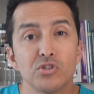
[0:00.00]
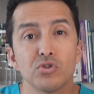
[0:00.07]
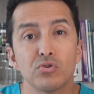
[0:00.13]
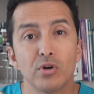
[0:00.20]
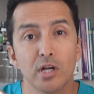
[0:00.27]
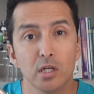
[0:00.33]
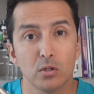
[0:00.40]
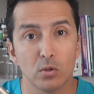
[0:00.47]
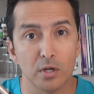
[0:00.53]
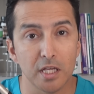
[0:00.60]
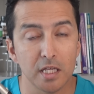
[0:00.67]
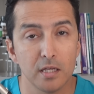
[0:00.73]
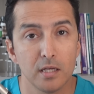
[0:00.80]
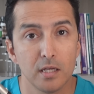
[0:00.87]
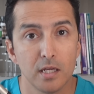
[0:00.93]
regularly,
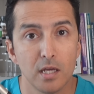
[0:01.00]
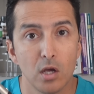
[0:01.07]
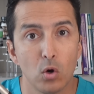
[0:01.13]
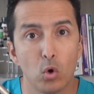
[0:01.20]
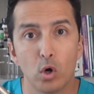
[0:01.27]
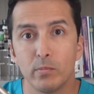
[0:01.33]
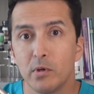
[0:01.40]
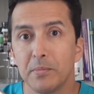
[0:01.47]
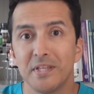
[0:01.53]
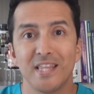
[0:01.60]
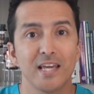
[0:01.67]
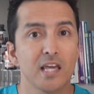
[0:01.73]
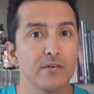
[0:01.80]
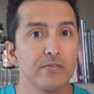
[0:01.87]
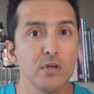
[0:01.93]
or maybe
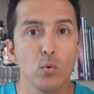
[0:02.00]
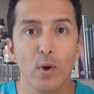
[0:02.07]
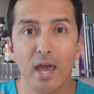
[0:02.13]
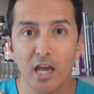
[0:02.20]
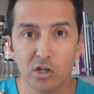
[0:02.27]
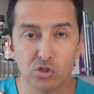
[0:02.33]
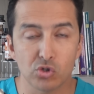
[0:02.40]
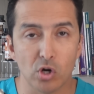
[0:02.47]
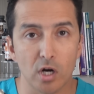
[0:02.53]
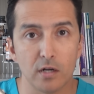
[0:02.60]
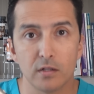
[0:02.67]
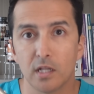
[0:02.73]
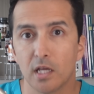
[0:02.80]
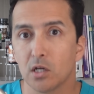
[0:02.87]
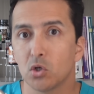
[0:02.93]
take a few extra
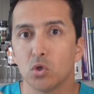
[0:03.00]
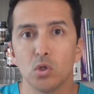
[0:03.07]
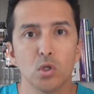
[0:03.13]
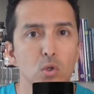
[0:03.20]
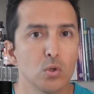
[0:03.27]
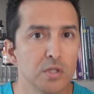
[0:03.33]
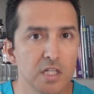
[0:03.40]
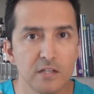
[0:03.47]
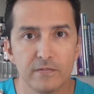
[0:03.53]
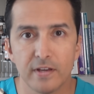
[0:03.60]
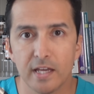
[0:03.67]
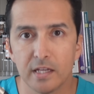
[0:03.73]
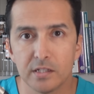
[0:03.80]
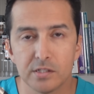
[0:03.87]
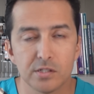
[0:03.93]
like
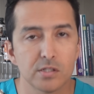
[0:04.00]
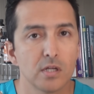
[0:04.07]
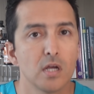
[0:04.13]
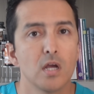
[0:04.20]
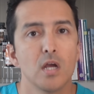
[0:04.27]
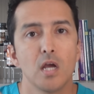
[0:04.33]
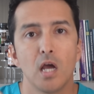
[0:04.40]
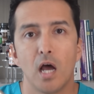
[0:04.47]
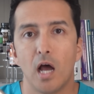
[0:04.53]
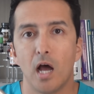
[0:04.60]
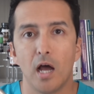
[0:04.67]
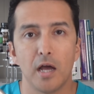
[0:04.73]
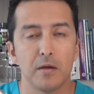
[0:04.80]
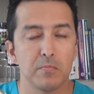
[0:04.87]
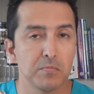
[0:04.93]
GlucoDefense
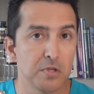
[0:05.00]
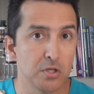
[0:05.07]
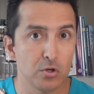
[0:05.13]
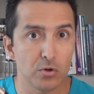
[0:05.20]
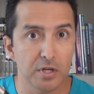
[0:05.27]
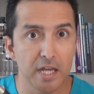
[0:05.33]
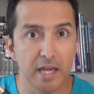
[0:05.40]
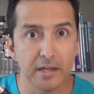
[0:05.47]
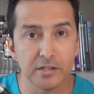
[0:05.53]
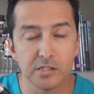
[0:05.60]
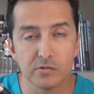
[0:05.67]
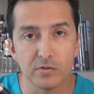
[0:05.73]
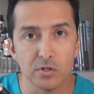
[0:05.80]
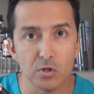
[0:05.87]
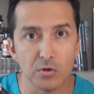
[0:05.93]
uh, in your case
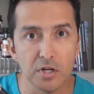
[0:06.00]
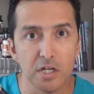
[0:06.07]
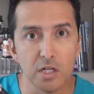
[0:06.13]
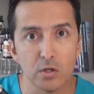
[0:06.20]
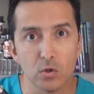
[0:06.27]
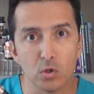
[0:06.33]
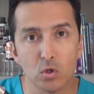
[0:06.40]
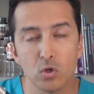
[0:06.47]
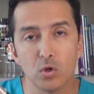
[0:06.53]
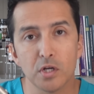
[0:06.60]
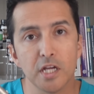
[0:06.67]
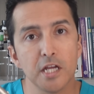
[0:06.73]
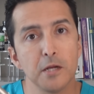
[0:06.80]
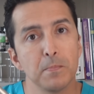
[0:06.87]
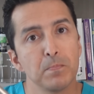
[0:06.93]
when you're eating your
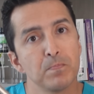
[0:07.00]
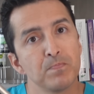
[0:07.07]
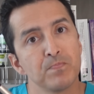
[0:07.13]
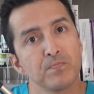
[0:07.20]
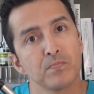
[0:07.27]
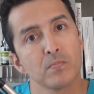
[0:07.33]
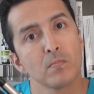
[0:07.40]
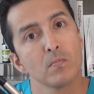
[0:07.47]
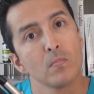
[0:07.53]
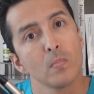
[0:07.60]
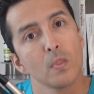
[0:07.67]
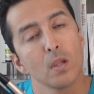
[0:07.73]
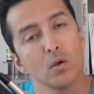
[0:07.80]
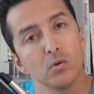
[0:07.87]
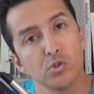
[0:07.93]
cookie,
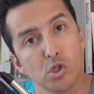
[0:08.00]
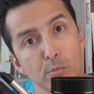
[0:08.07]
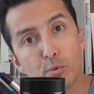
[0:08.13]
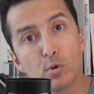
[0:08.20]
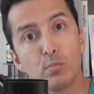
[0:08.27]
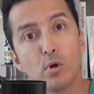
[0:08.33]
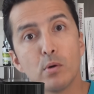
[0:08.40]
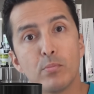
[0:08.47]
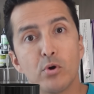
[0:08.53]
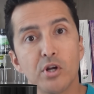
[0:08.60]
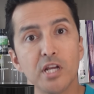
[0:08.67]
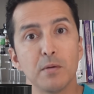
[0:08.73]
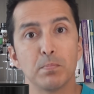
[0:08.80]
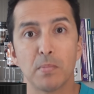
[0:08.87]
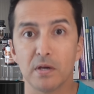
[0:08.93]

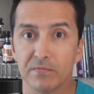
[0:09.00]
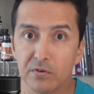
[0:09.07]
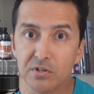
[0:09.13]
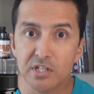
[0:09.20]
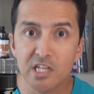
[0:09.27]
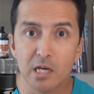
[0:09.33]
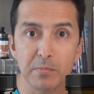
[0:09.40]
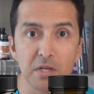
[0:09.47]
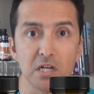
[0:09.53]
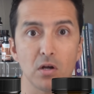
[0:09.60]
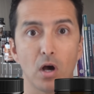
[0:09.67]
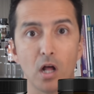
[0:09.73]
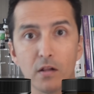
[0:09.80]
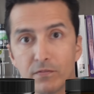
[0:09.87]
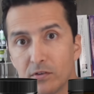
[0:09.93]
Superberberine, Benfotiamine,
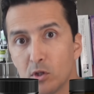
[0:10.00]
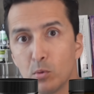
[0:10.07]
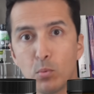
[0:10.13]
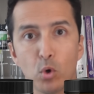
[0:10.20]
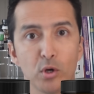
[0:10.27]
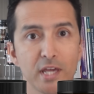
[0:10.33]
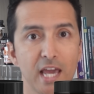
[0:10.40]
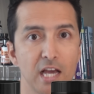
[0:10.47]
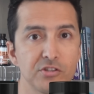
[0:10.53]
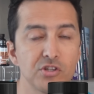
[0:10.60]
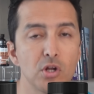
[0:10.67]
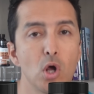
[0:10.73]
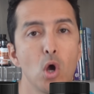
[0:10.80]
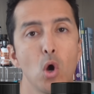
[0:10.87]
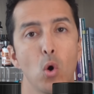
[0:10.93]
alpha-lipoic acid.
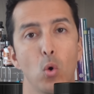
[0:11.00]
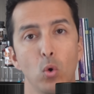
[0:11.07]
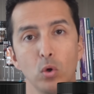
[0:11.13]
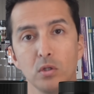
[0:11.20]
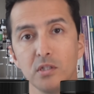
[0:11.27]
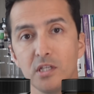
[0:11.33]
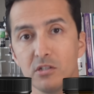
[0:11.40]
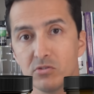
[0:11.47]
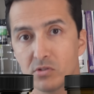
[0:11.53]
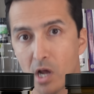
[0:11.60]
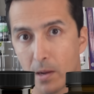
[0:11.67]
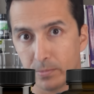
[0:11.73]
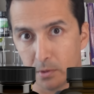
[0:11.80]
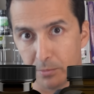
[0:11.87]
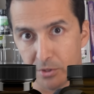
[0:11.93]
All these
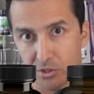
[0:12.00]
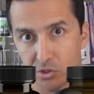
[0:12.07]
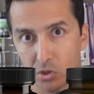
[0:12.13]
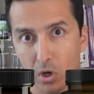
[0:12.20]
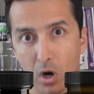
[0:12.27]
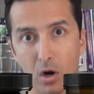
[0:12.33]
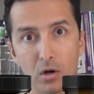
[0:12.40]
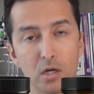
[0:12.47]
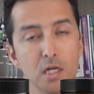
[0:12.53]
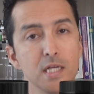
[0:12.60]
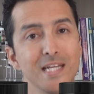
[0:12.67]
supplements are